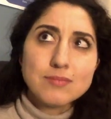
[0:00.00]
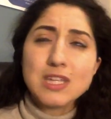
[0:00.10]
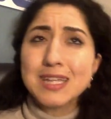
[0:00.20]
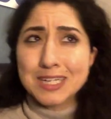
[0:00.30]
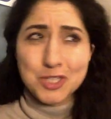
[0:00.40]

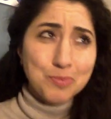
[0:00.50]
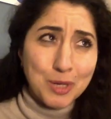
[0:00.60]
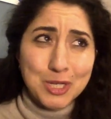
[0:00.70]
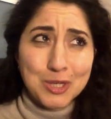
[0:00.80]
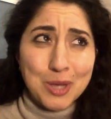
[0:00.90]
like
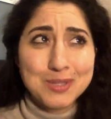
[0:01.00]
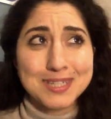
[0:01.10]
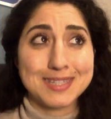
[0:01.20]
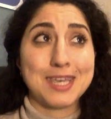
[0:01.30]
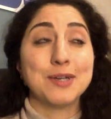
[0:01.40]

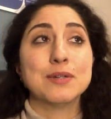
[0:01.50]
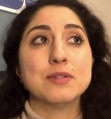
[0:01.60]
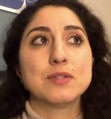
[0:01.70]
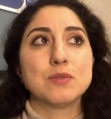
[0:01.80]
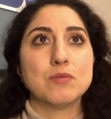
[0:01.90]
tuberculosis
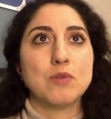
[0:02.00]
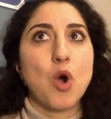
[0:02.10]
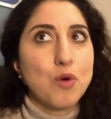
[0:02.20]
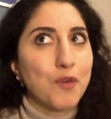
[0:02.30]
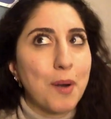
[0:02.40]
kills
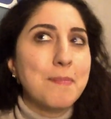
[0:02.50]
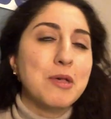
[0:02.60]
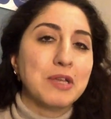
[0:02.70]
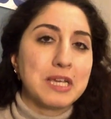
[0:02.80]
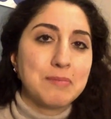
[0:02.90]
over 1
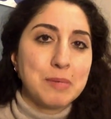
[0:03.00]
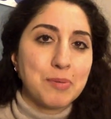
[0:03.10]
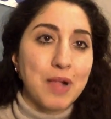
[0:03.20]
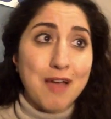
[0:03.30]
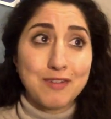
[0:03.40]
million
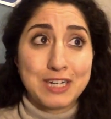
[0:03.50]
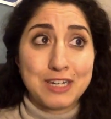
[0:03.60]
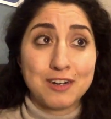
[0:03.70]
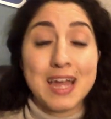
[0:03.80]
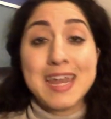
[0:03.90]
people every
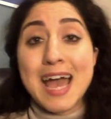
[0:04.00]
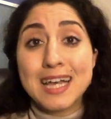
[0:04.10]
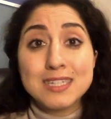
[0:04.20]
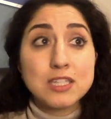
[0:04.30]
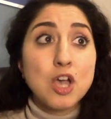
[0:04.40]
year and
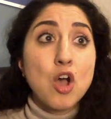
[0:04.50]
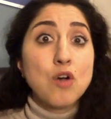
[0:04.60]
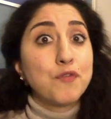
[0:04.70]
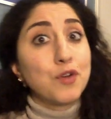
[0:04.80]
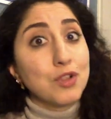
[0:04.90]
has
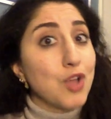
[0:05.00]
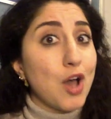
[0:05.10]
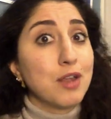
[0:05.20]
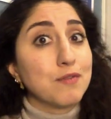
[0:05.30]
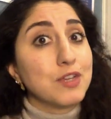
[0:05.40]
for a
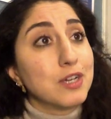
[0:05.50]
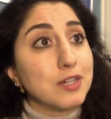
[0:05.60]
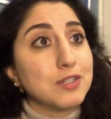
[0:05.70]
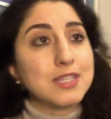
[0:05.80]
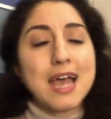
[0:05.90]
lot of
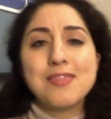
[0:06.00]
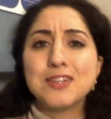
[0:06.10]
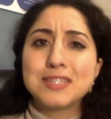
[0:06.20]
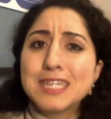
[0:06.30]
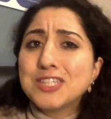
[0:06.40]
years. And the
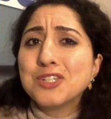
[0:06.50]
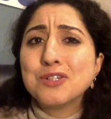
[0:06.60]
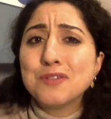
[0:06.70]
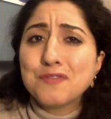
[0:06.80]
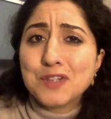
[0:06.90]

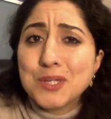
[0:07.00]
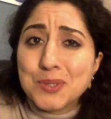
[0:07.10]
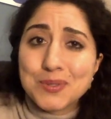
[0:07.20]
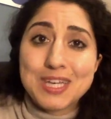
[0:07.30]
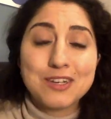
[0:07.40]
seasonal
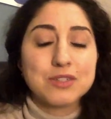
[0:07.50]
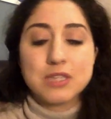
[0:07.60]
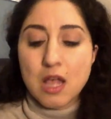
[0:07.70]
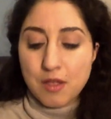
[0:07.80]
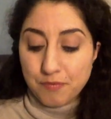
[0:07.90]
flu kills
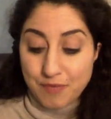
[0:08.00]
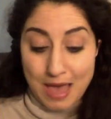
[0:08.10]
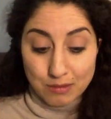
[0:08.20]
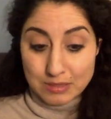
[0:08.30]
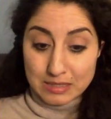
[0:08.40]

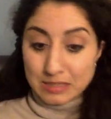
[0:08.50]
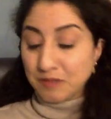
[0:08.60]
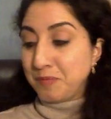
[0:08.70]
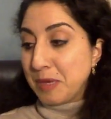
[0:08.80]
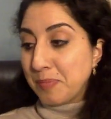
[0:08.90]
thousands
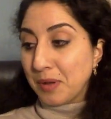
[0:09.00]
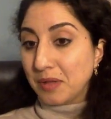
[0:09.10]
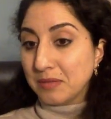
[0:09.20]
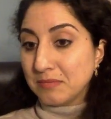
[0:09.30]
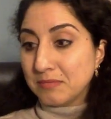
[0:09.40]
of people